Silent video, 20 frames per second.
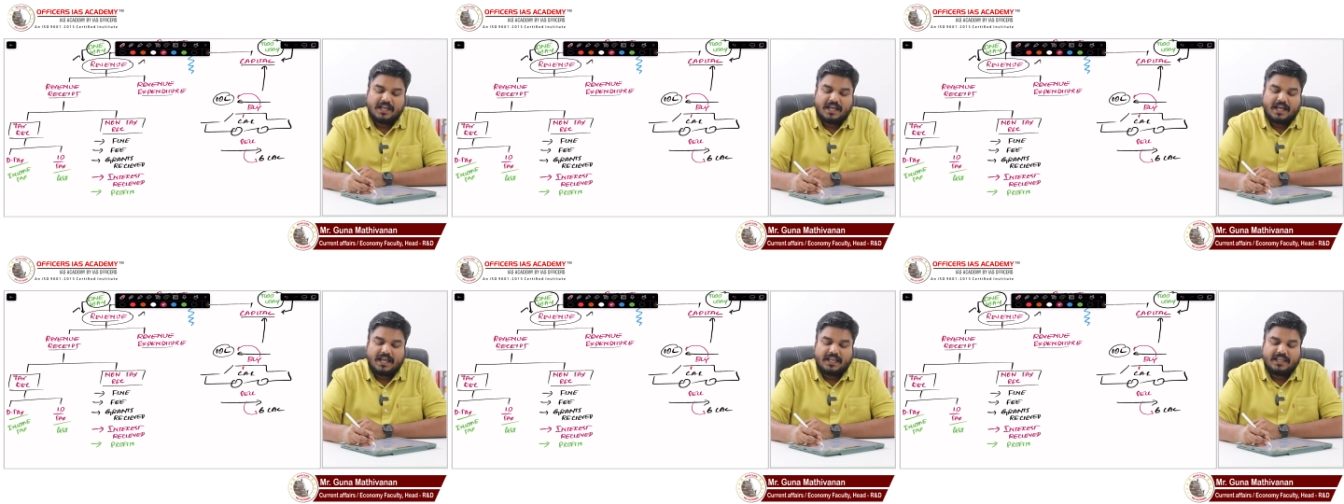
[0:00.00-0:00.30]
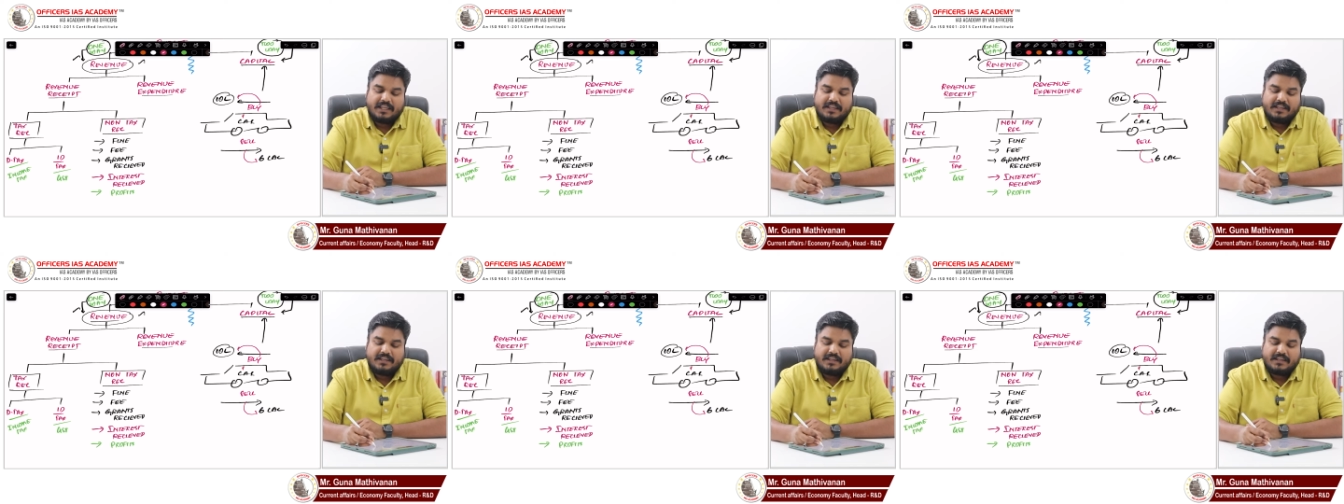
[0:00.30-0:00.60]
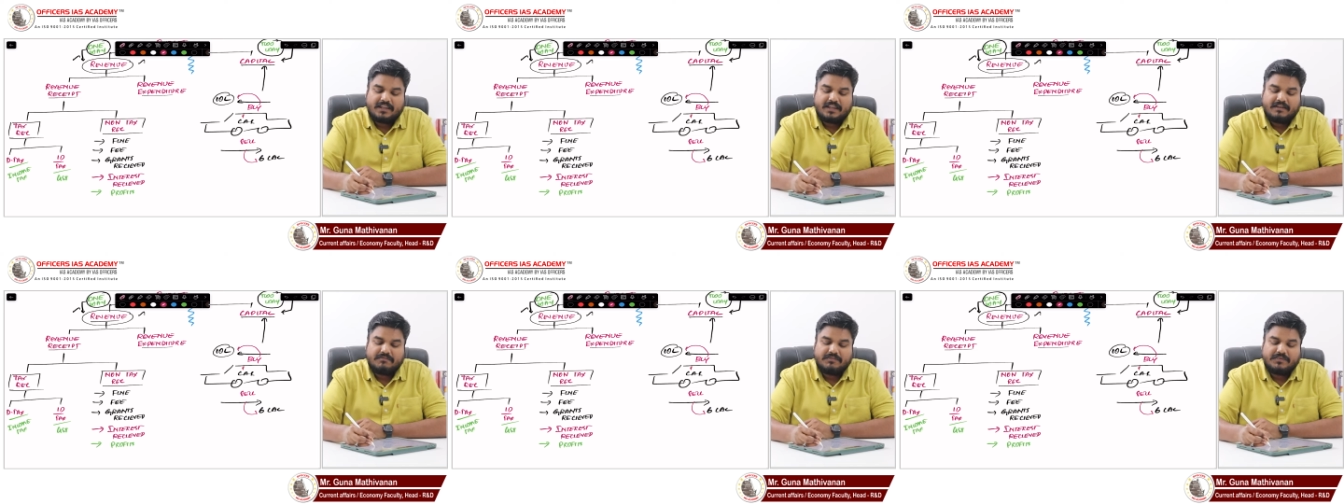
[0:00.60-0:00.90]
I
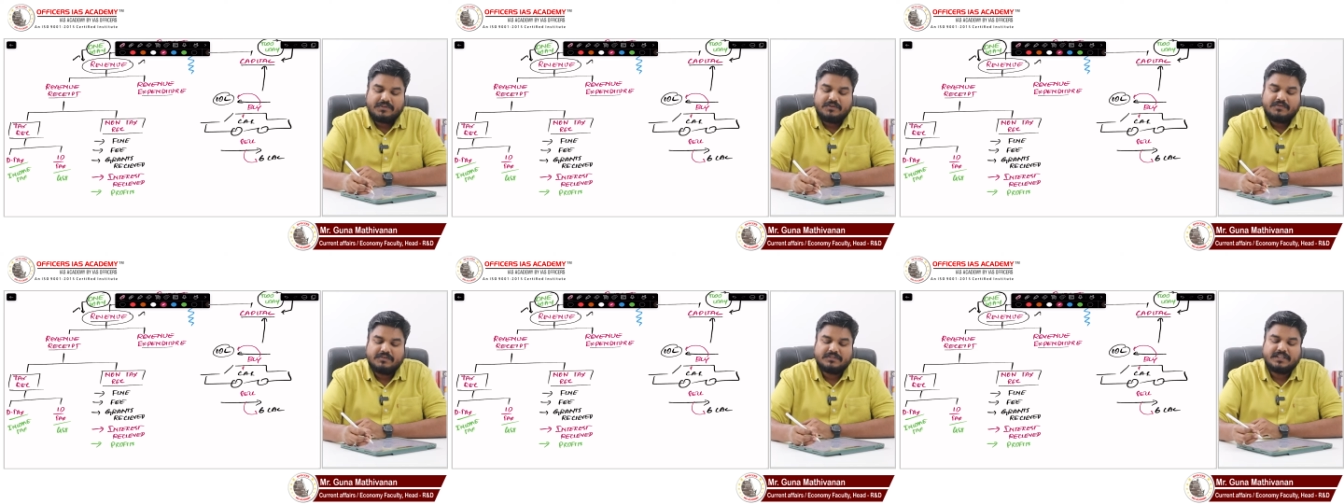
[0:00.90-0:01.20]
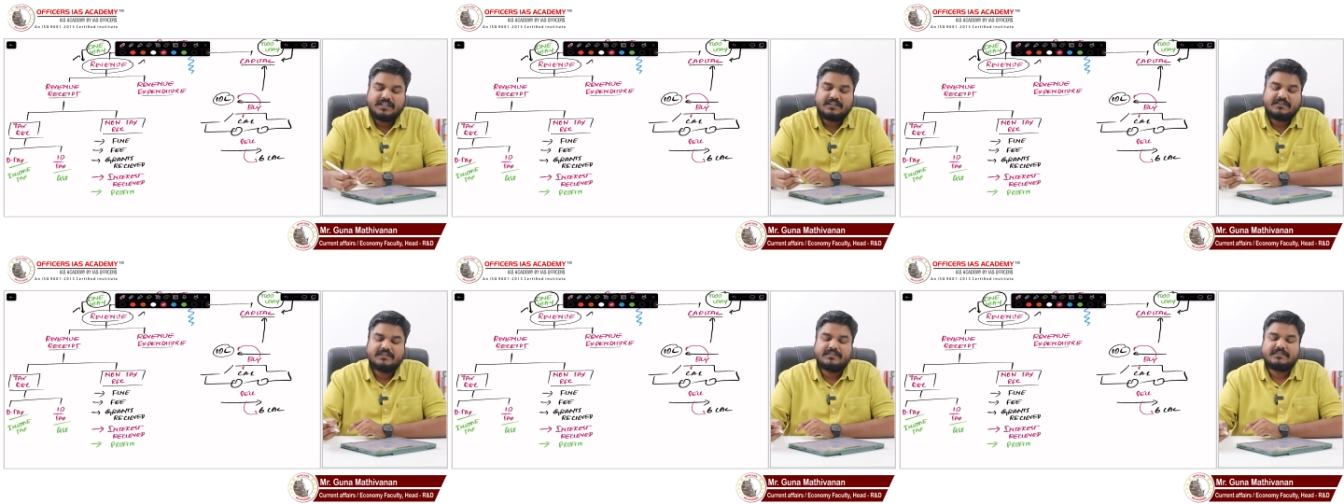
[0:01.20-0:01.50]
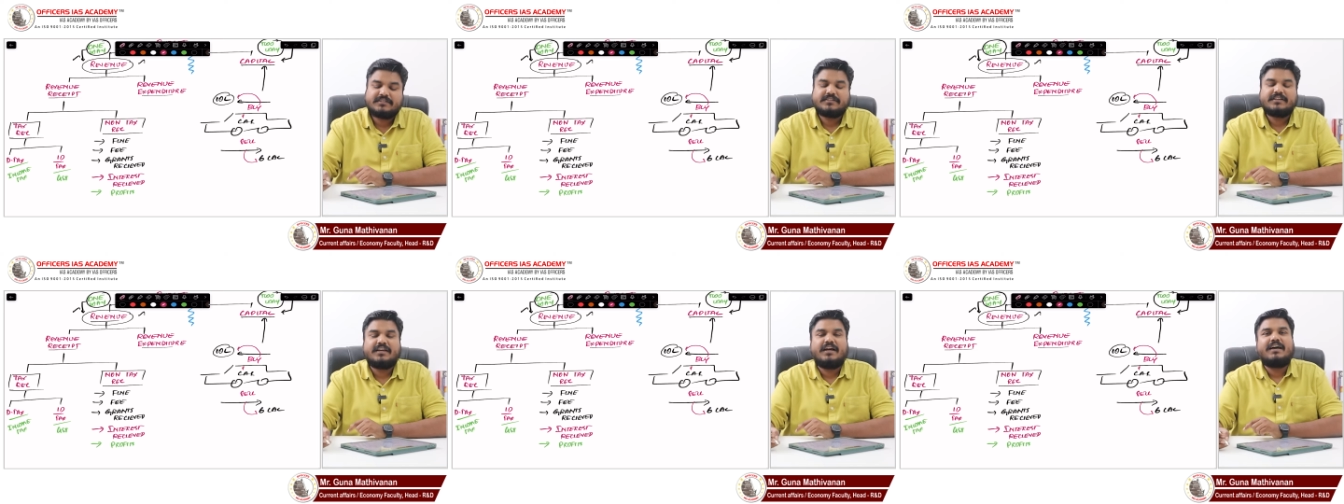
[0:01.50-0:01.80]
am using
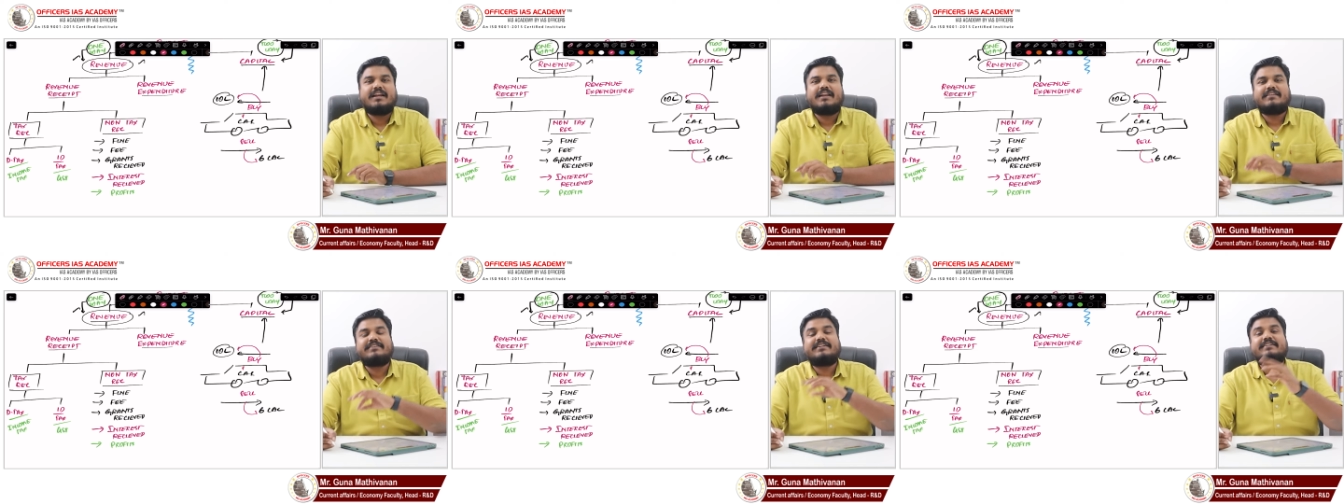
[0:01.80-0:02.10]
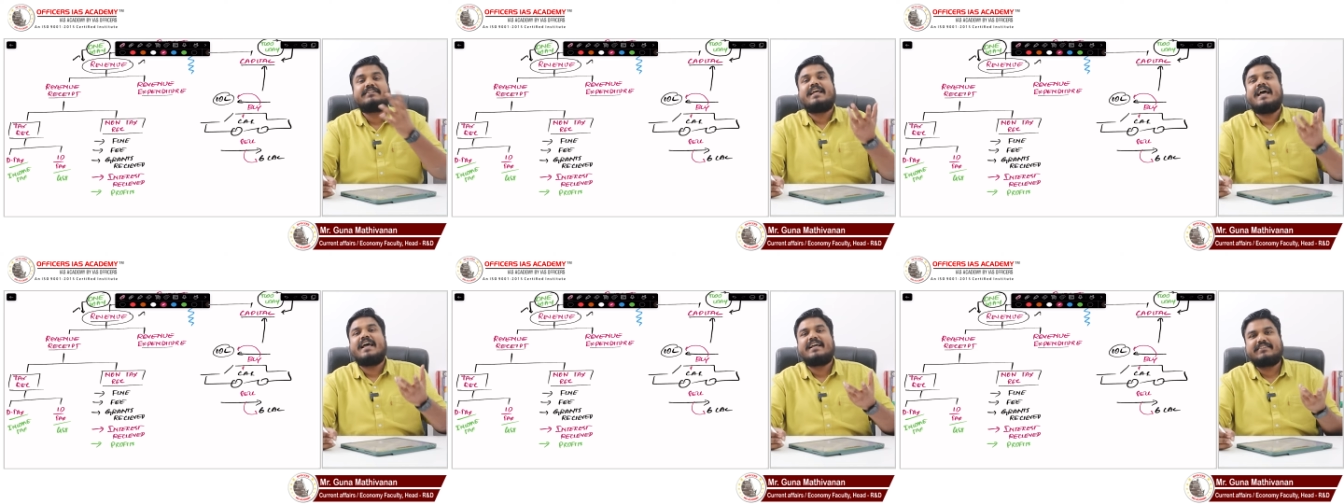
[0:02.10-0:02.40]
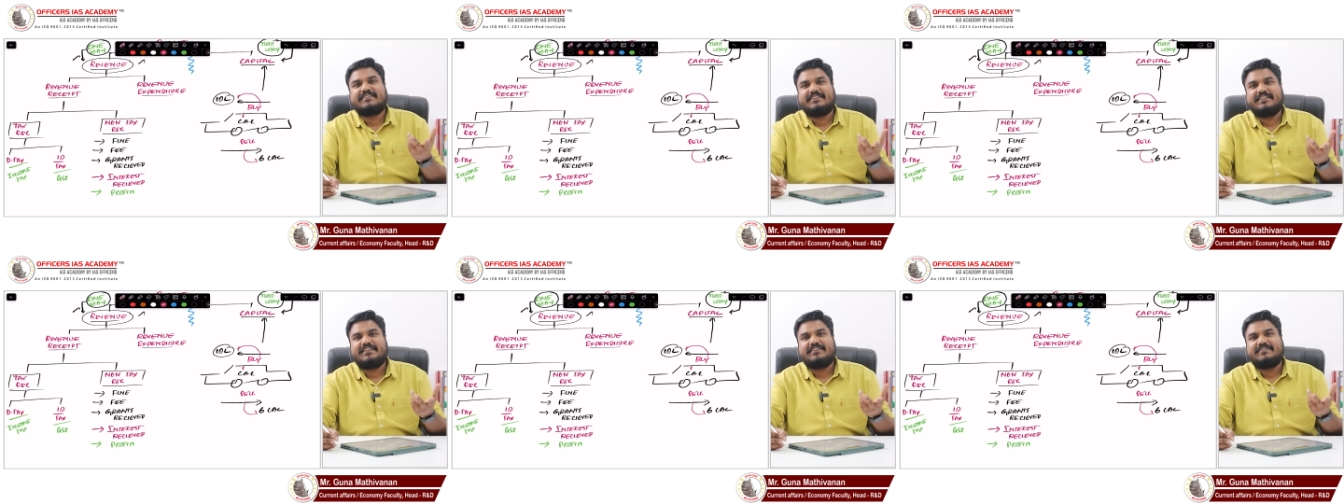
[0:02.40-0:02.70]
this car as a
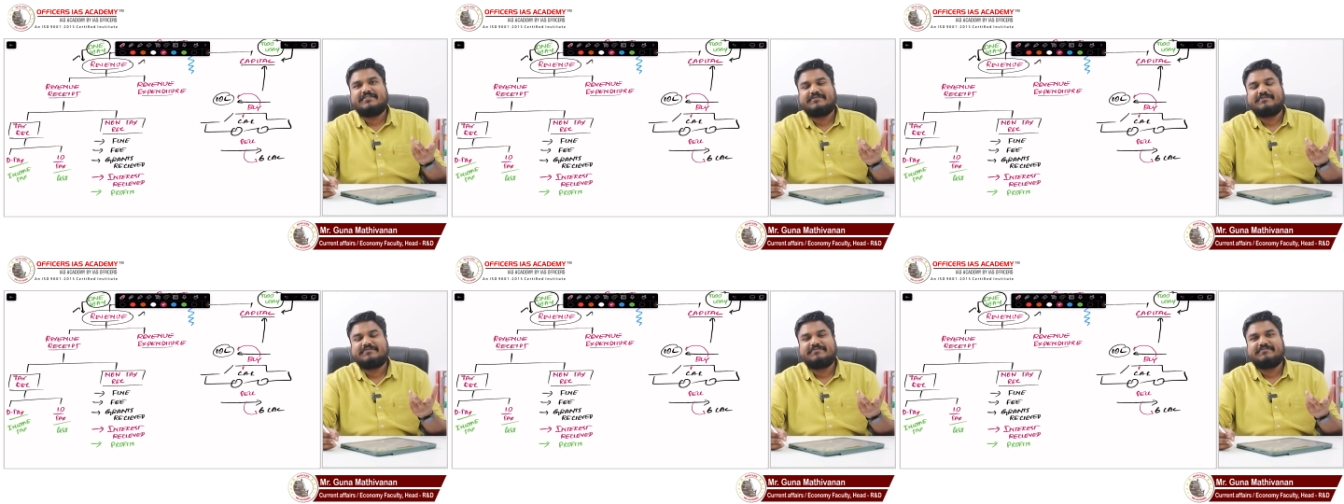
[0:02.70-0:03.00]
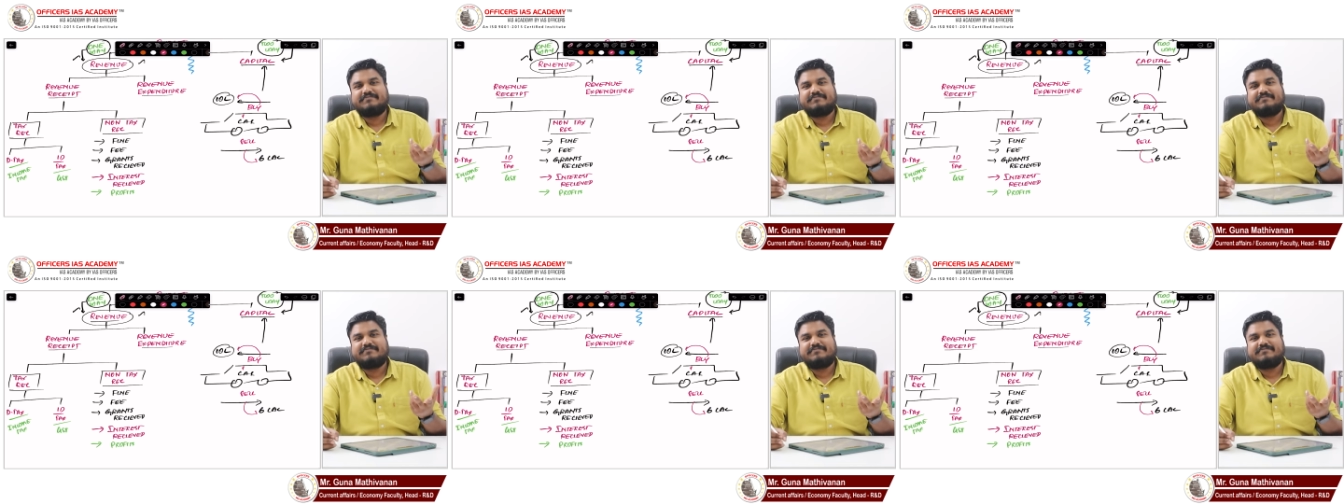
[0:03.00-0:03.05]
taxi